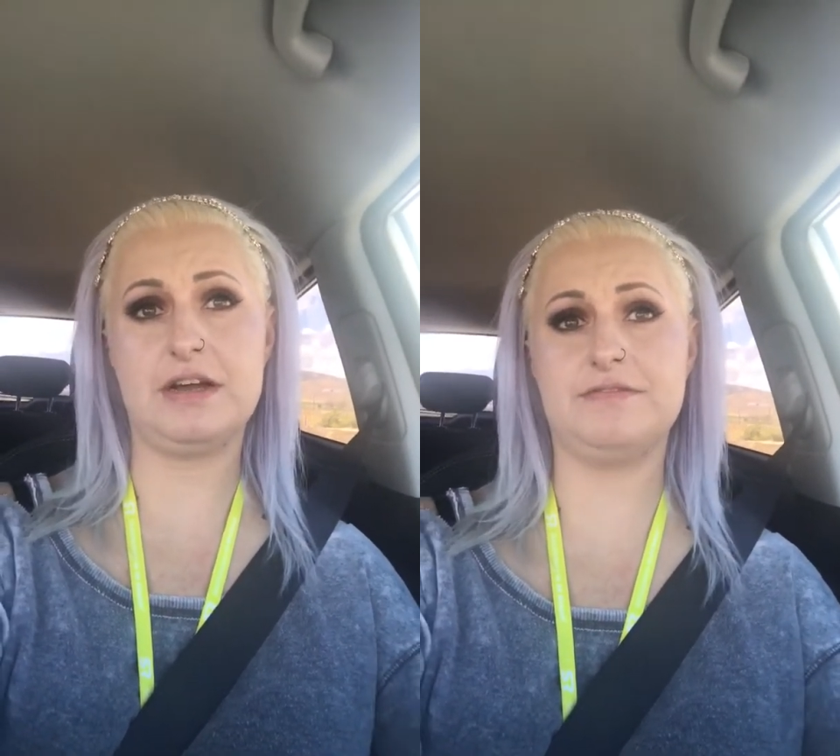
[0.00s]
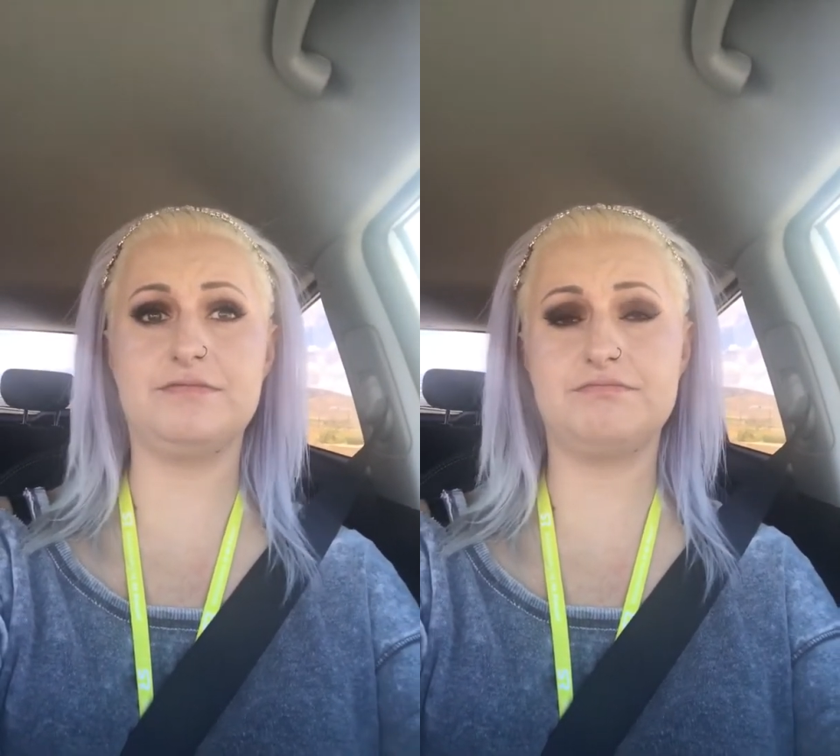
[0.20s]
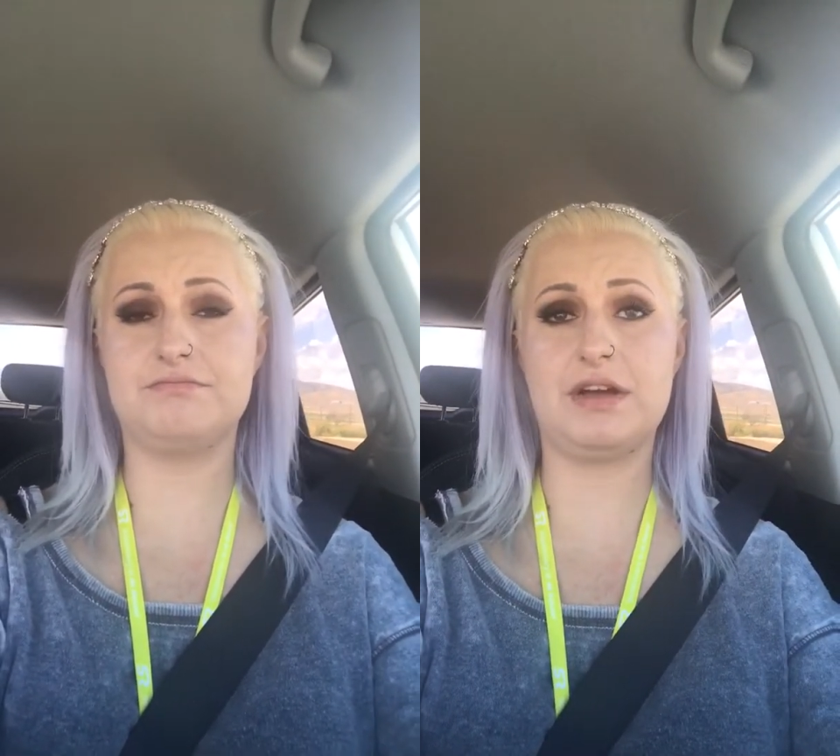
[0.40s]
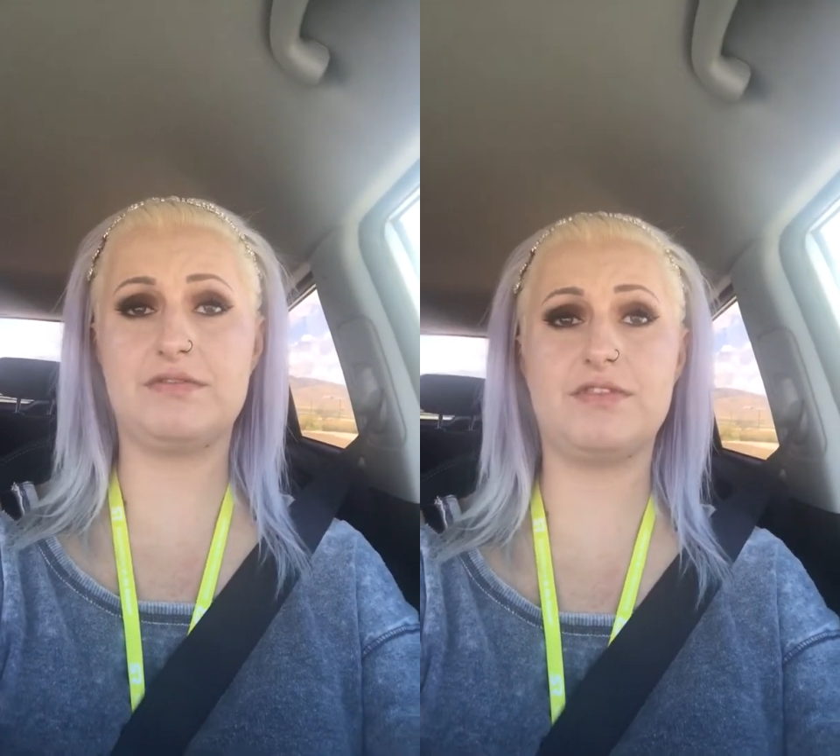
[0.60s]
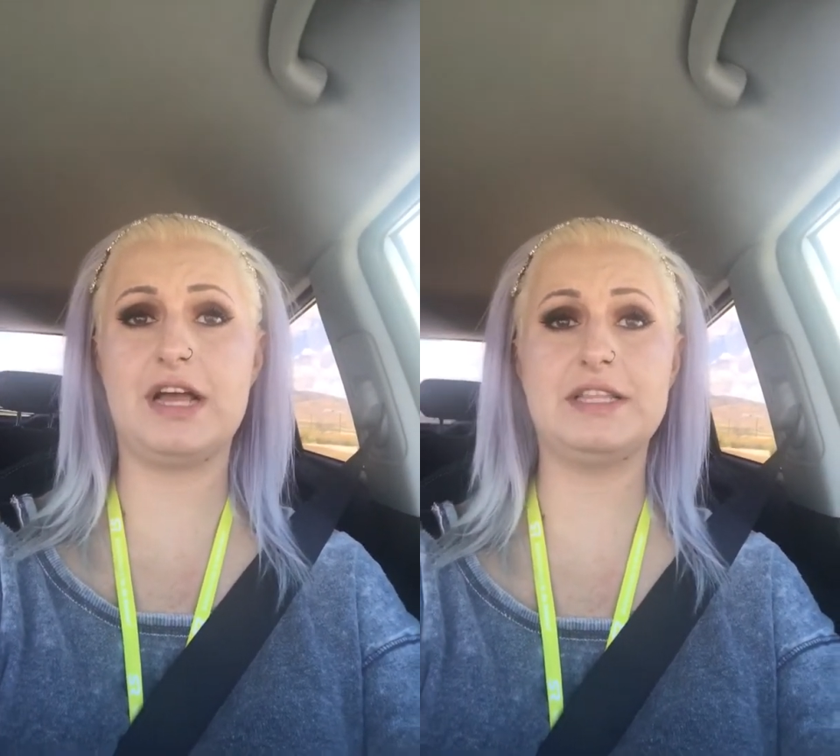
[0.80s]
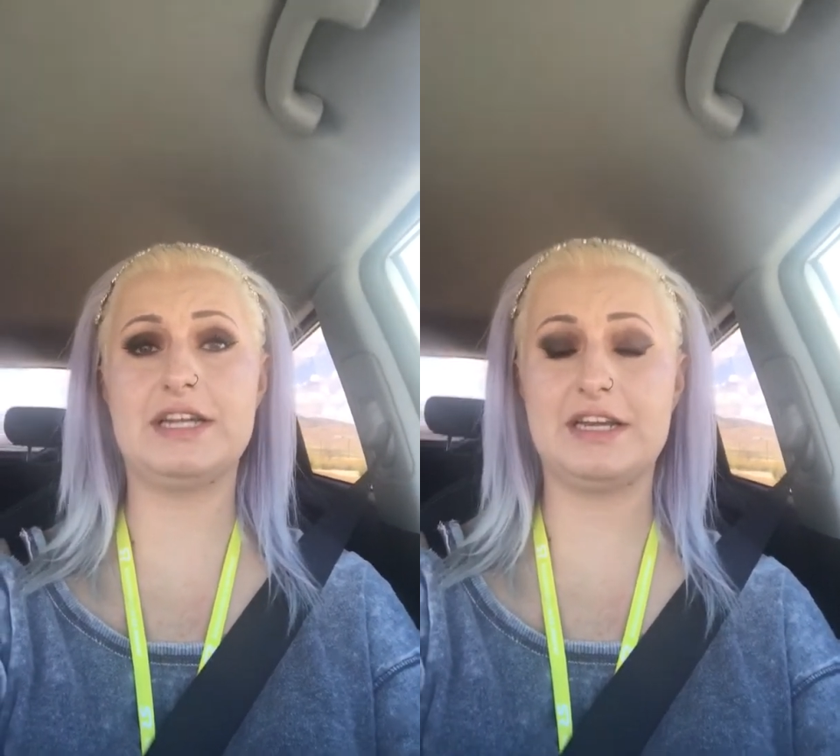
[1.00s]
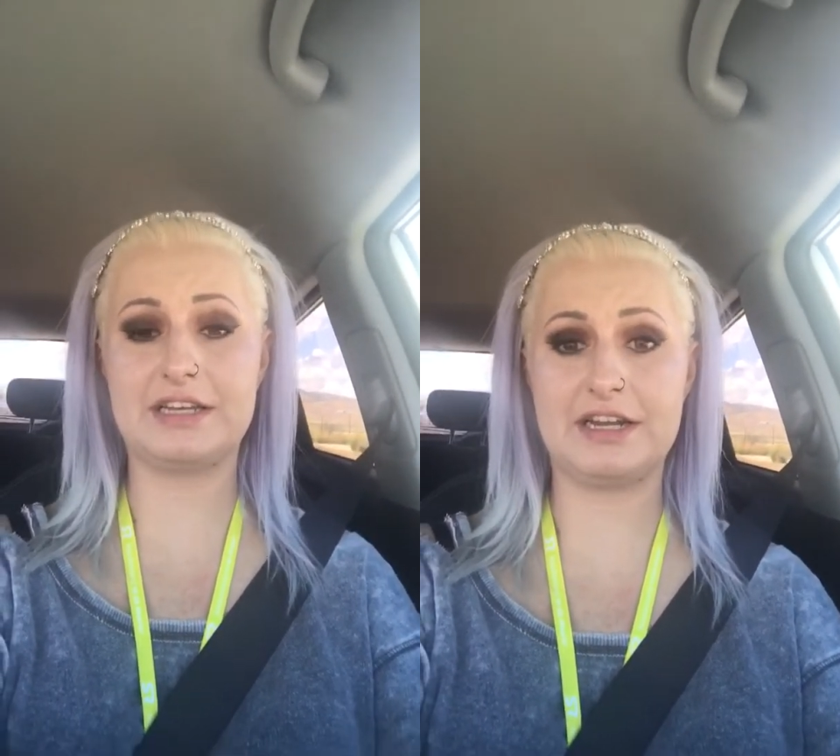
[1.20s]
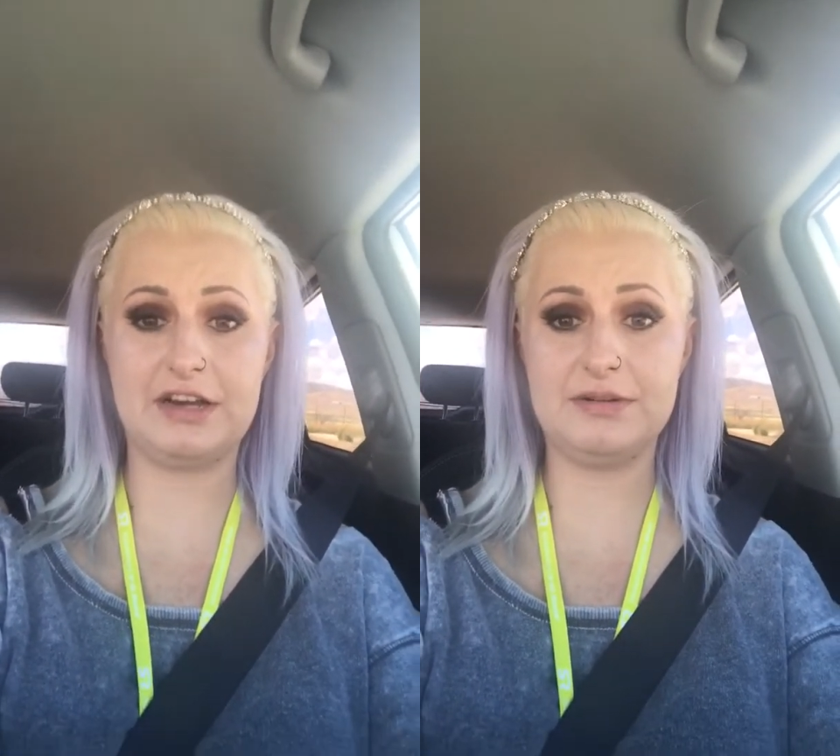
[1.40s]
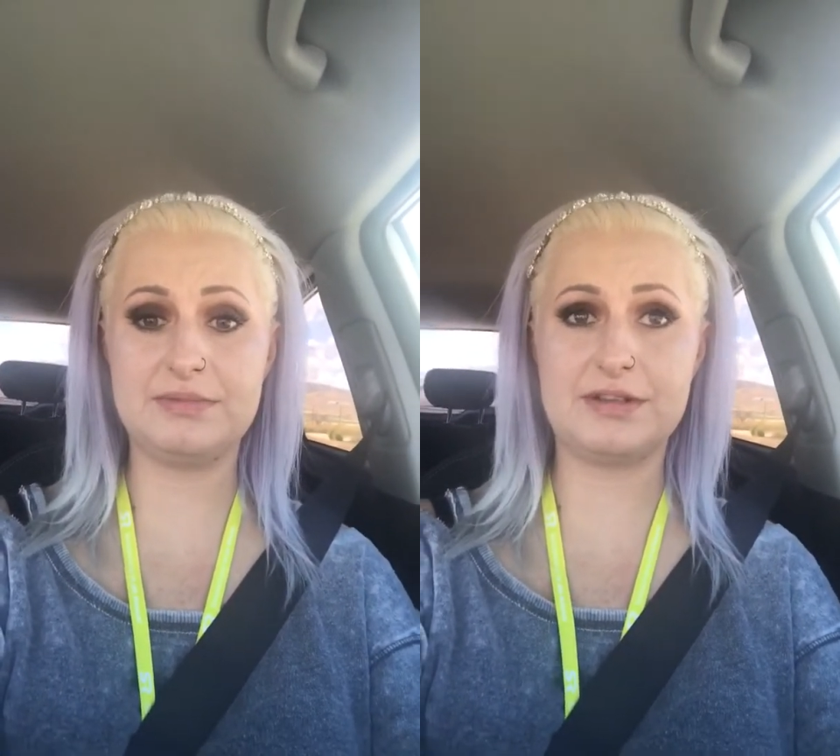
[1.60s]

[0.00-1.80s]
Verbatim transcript: I've read that it could help,